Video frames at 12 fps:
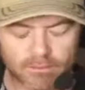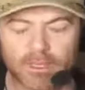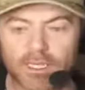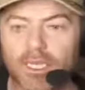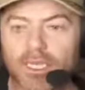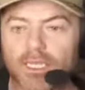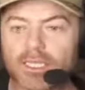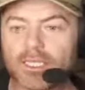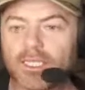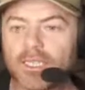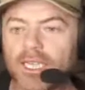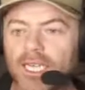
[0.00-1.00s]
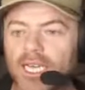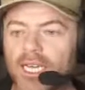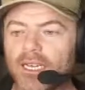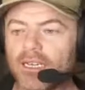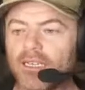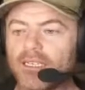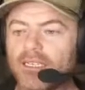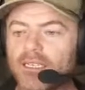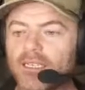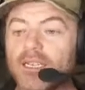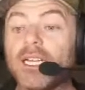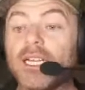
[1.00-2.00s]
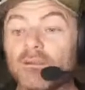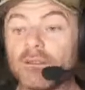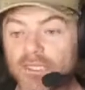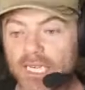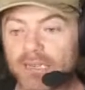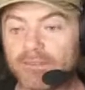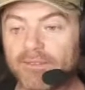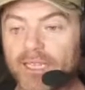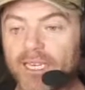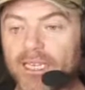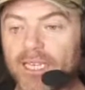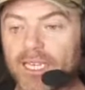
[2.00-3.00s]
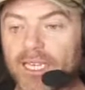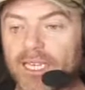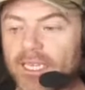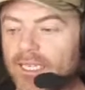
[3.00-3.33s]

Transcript: and I did that, and it was that fella there,